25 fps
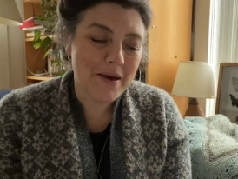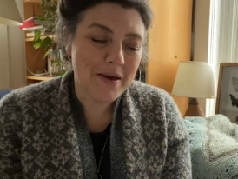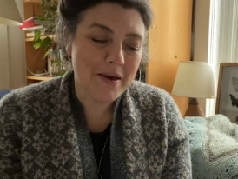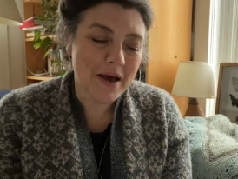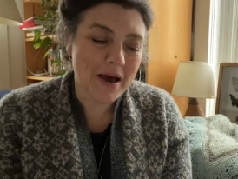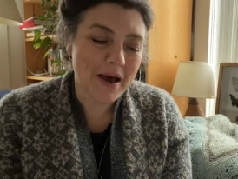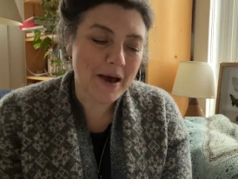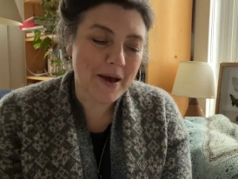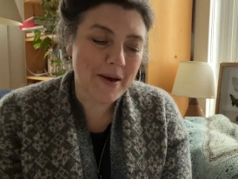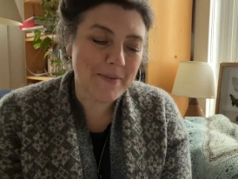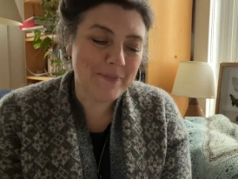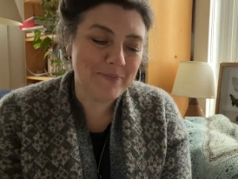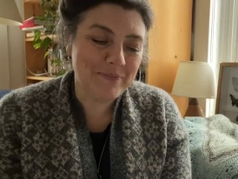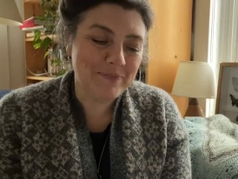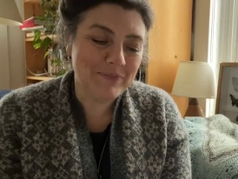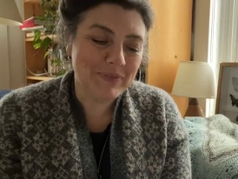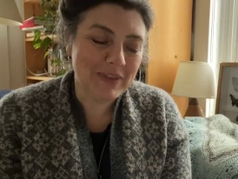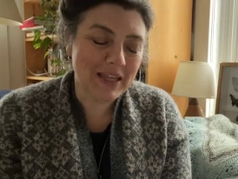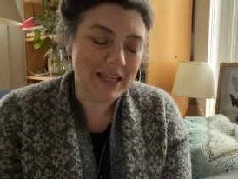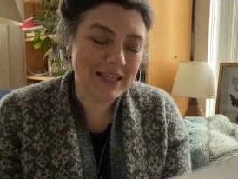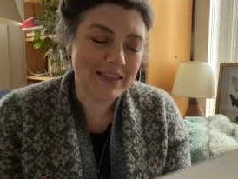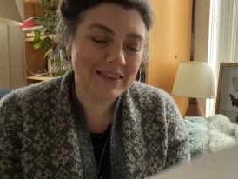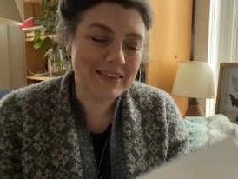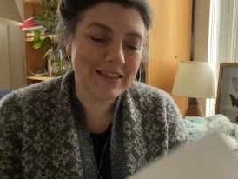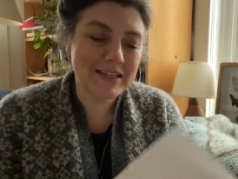um,
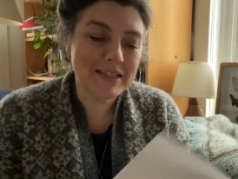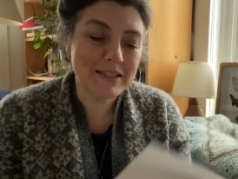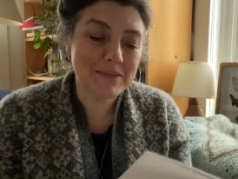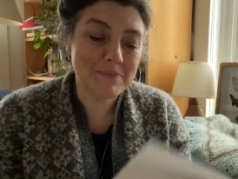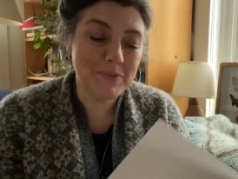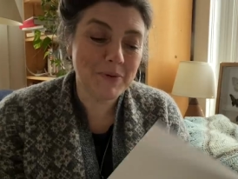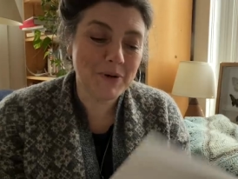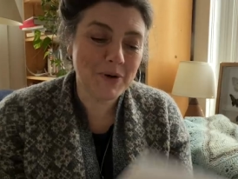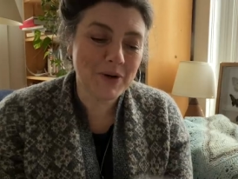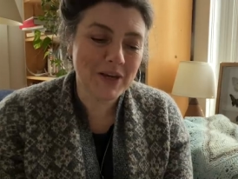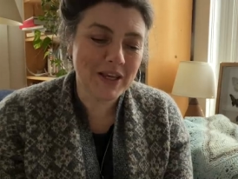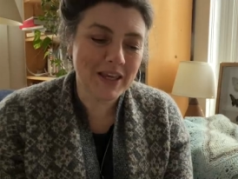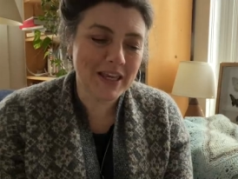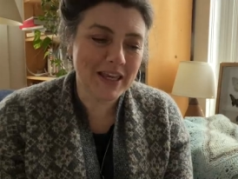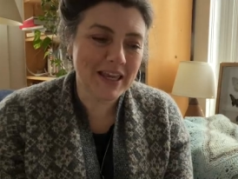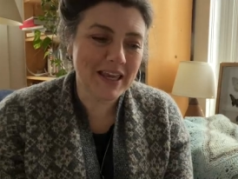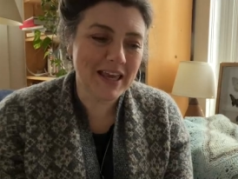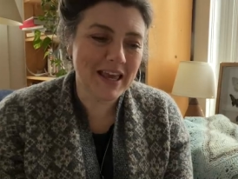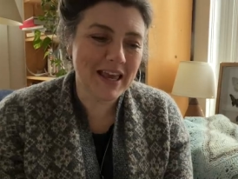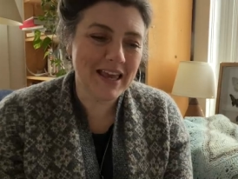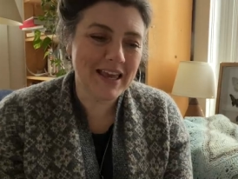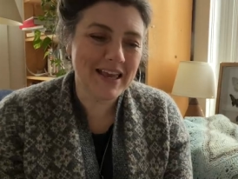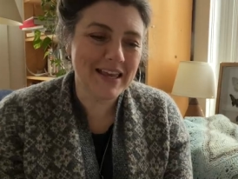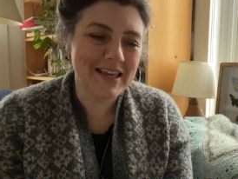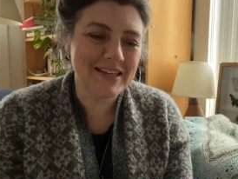this book
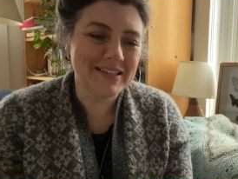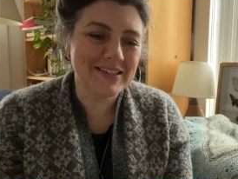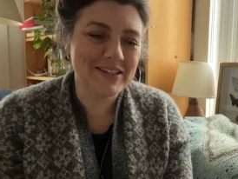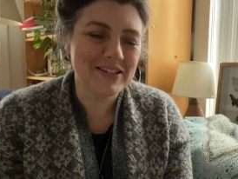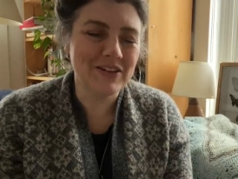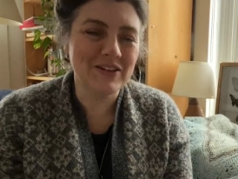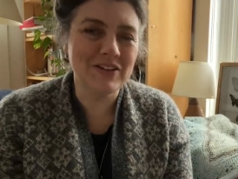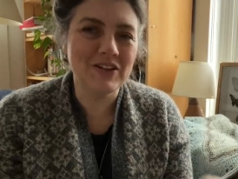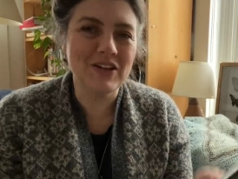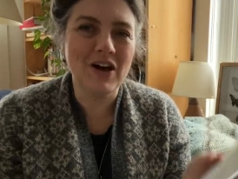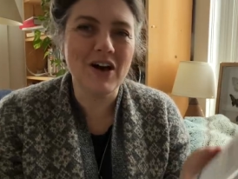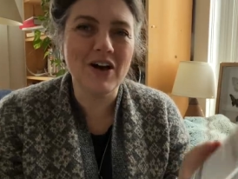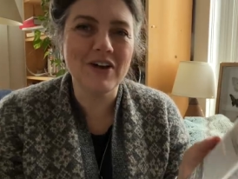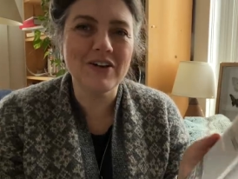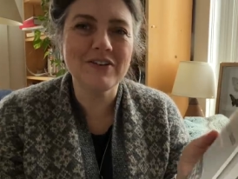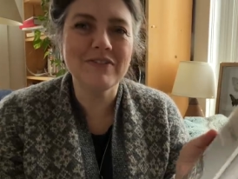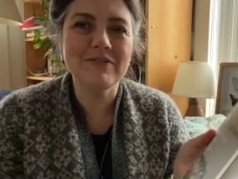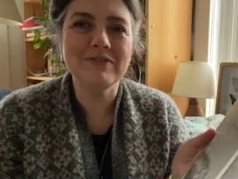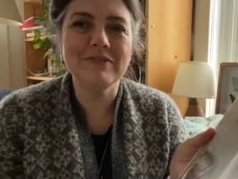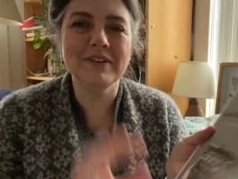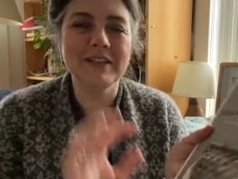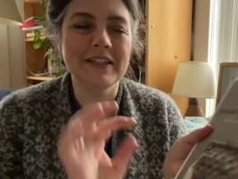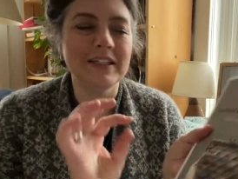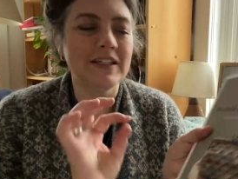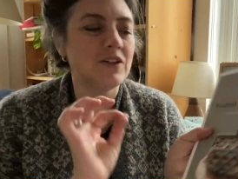is a lot
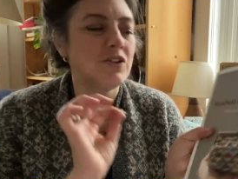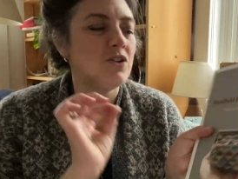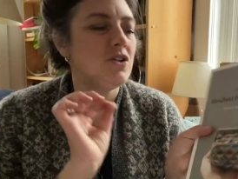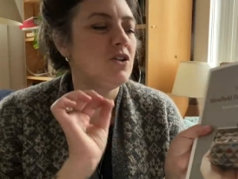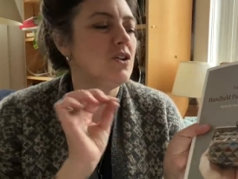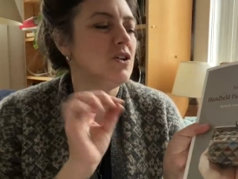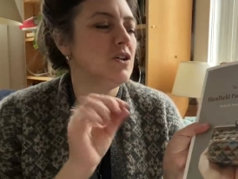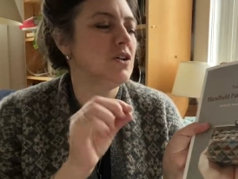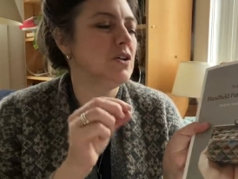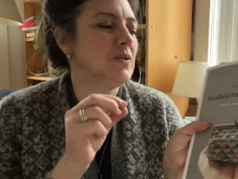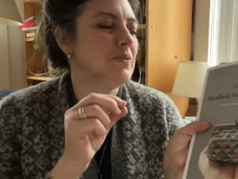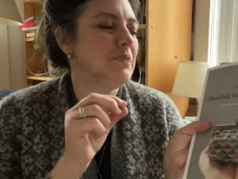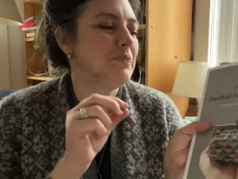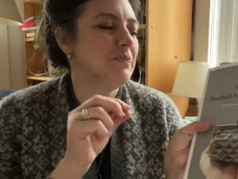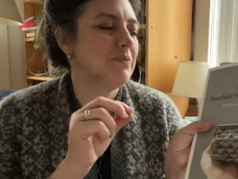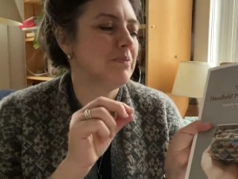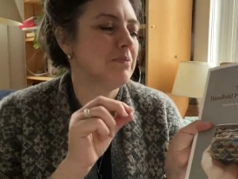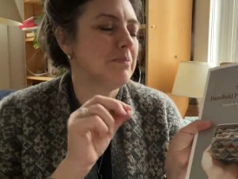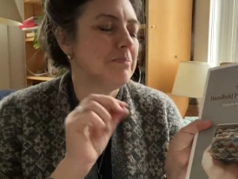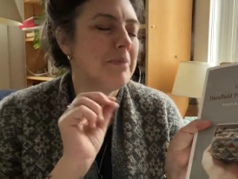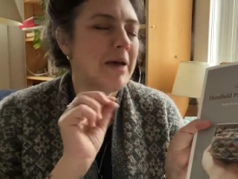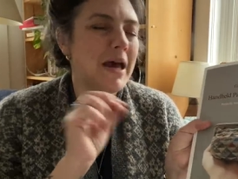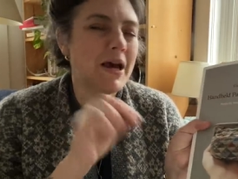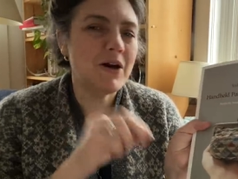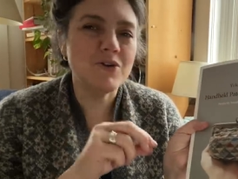of little
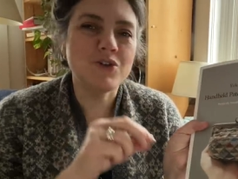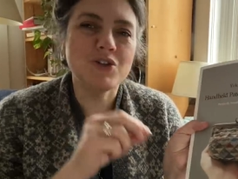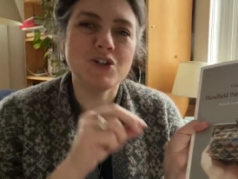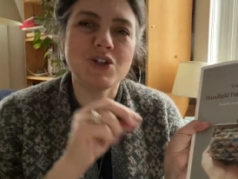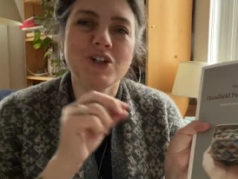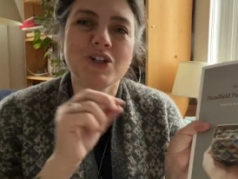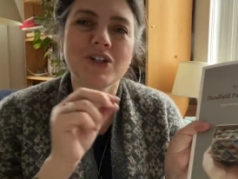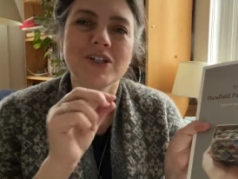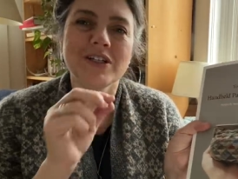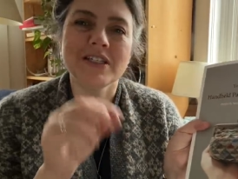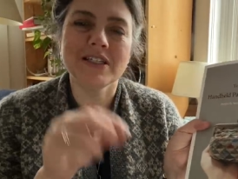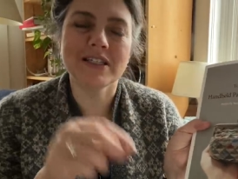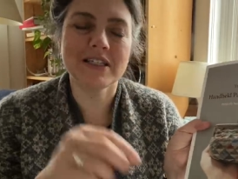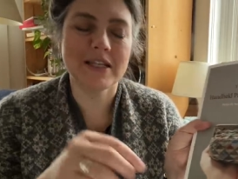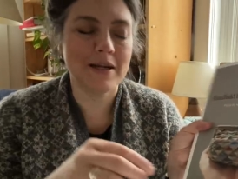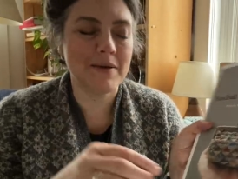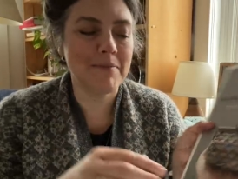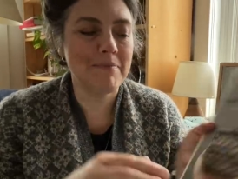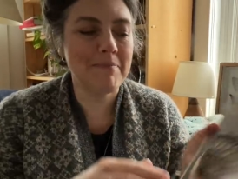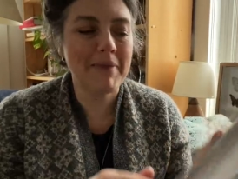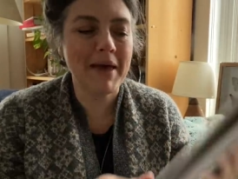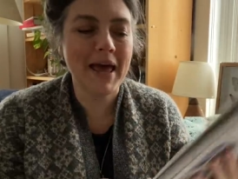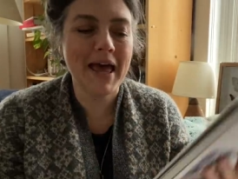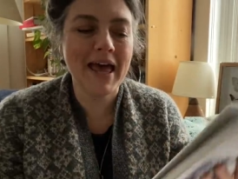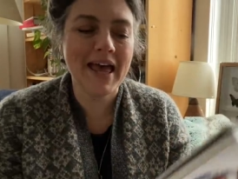pouches
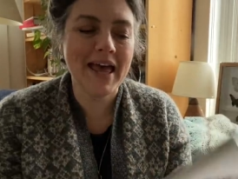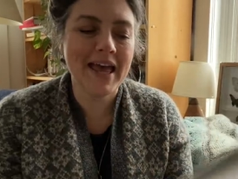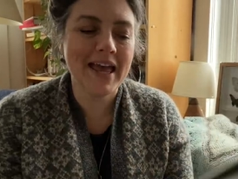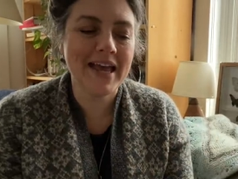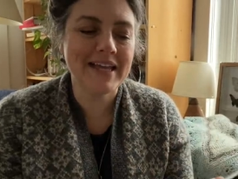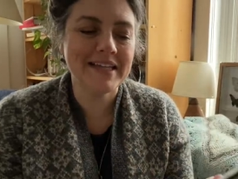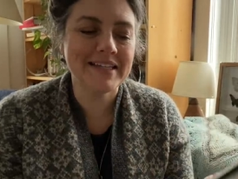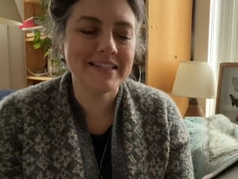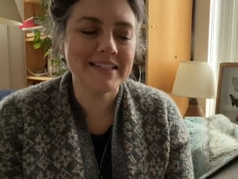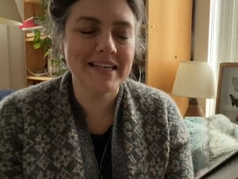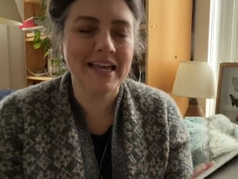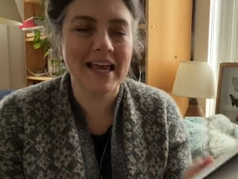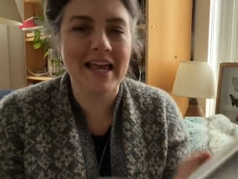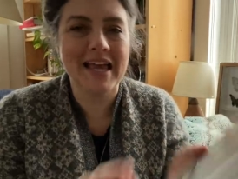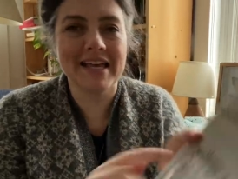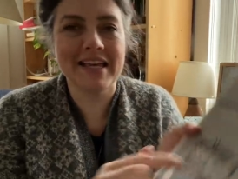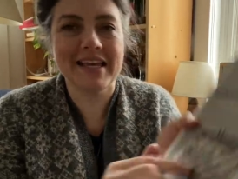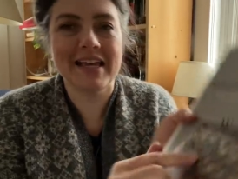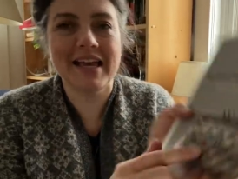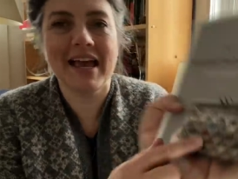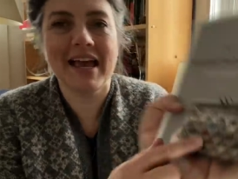and bags uh,